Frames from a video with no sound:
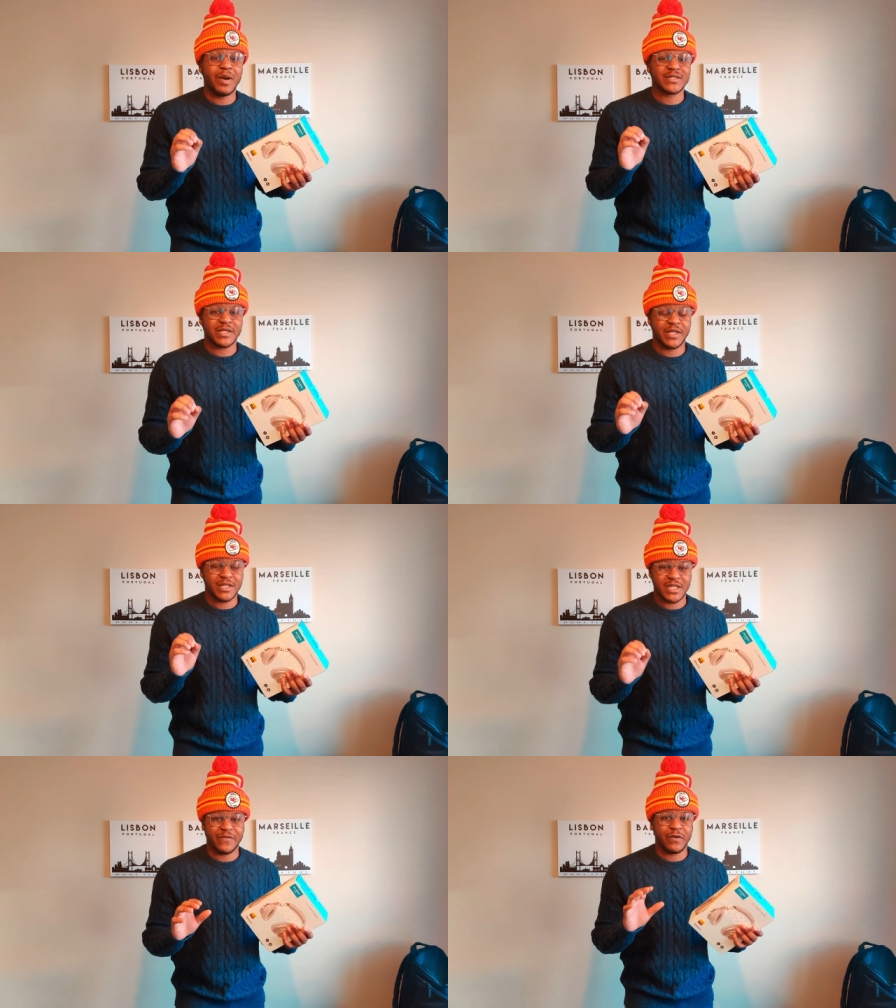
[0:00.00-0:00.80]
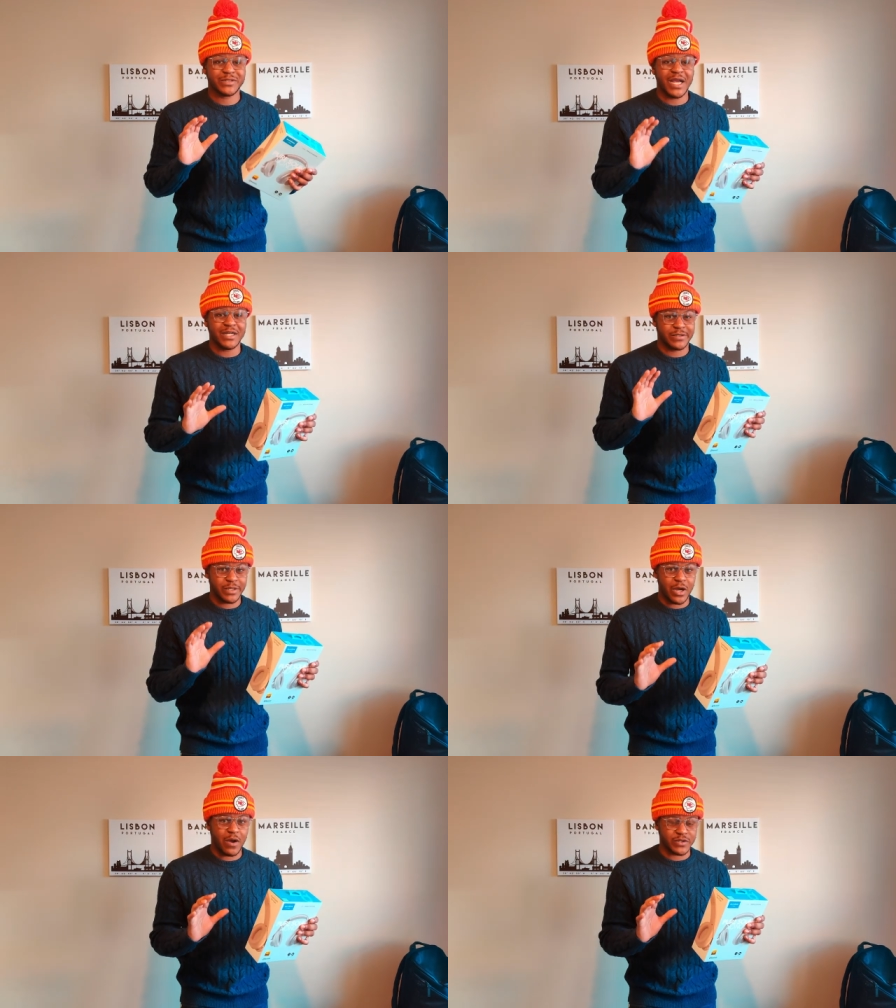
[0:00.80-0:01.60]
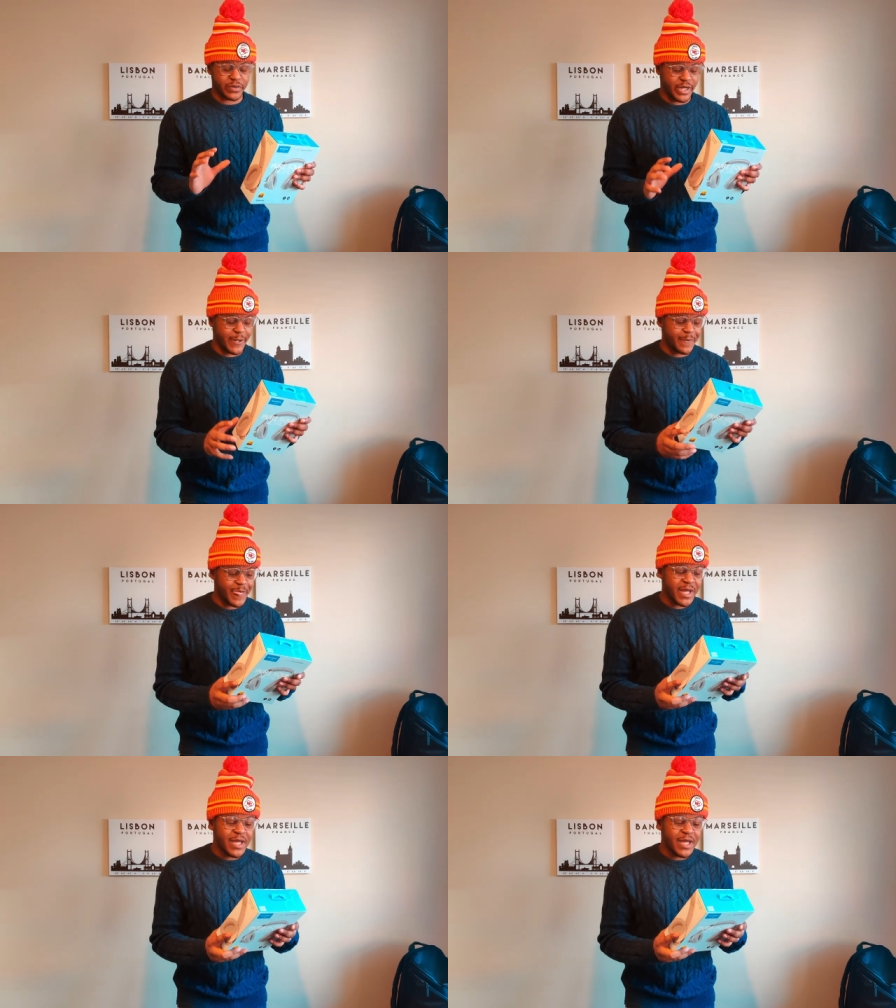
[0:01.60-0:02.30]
much they think these headphones actually cost, okay?